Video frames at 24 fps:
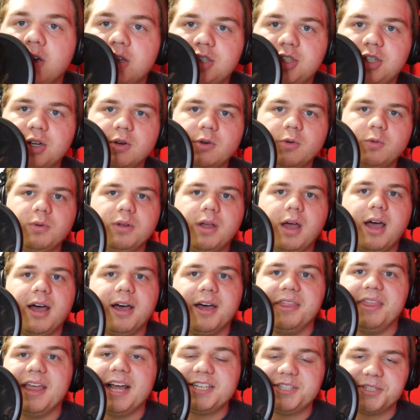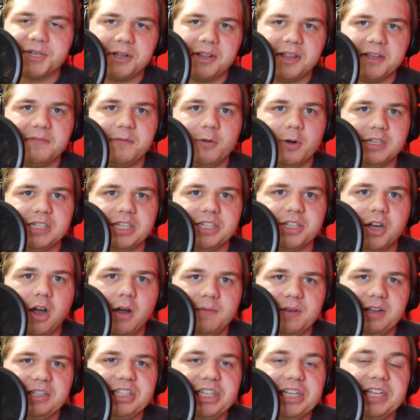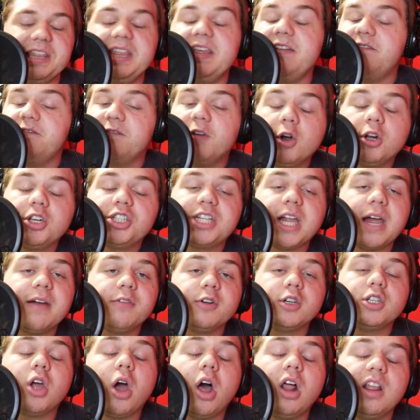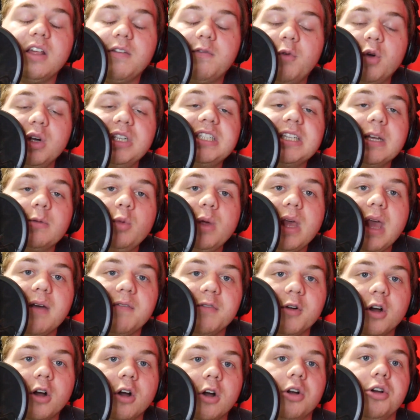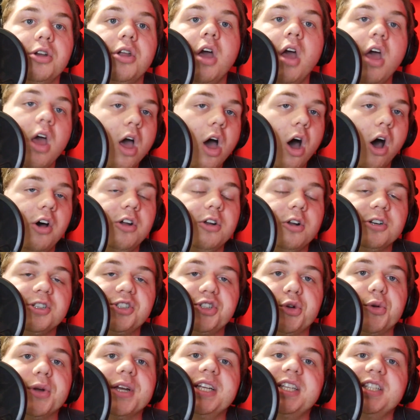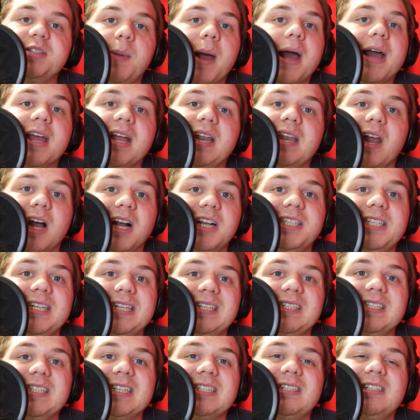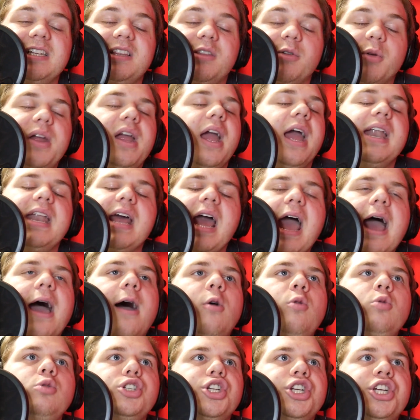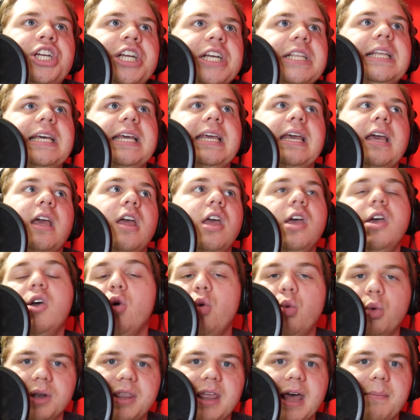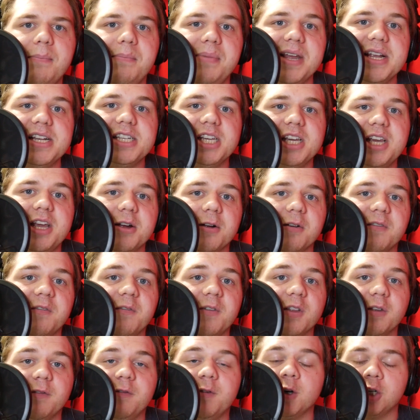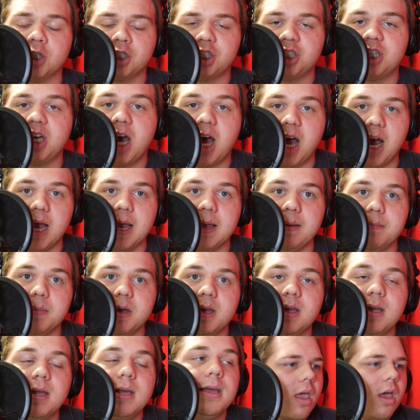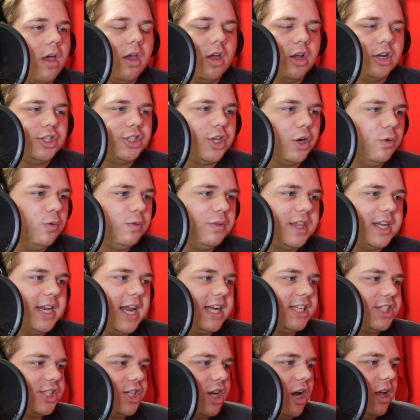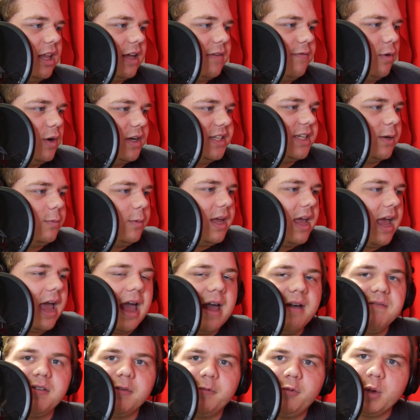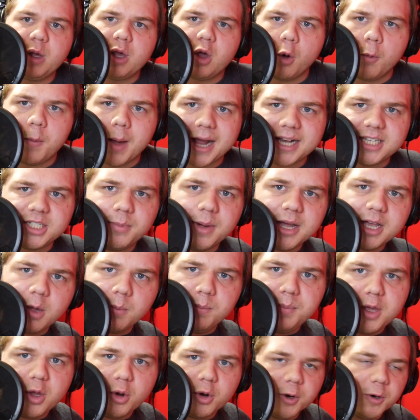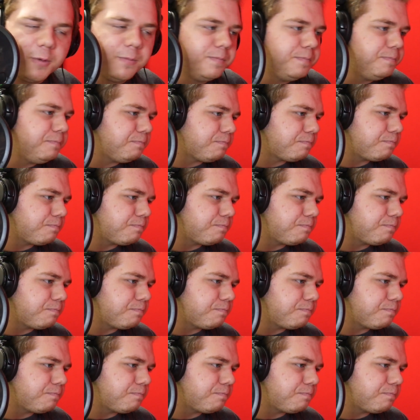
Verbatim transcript: so uh, that Dalek voice is obviously the first ever Dalek voice that we ever heard on our screens back in 1963. And how chilling would that be to hear for the first time? So the next Dalek voice that we have, if we go back to my computer,